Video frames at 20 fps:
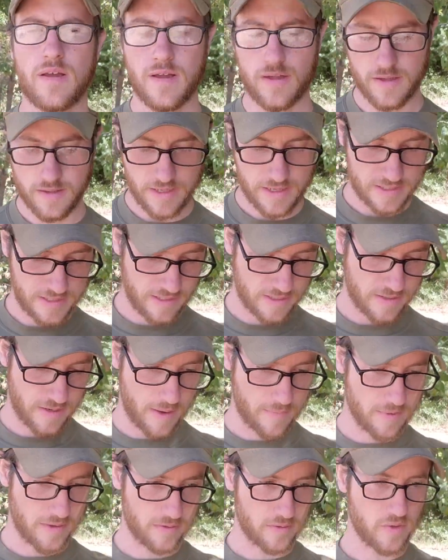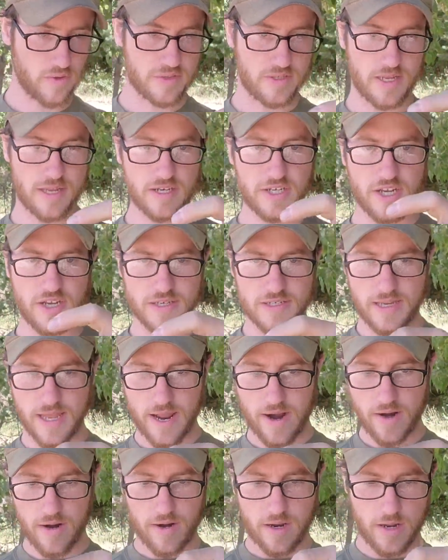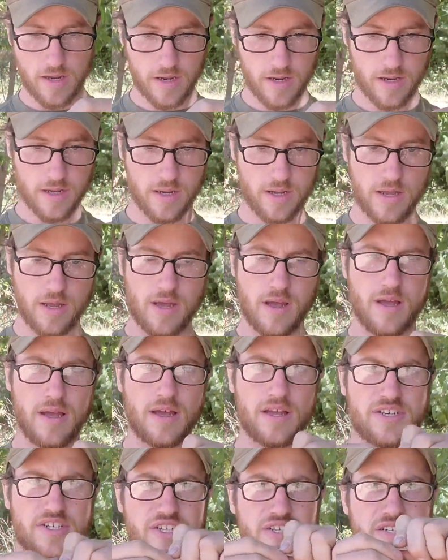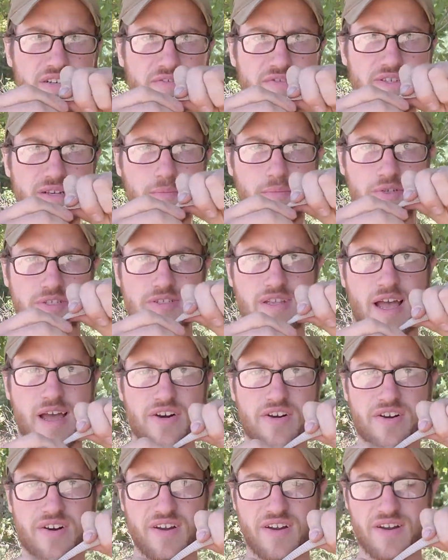This is, I'm gonna loosen it just a hair. It's just a simple slider.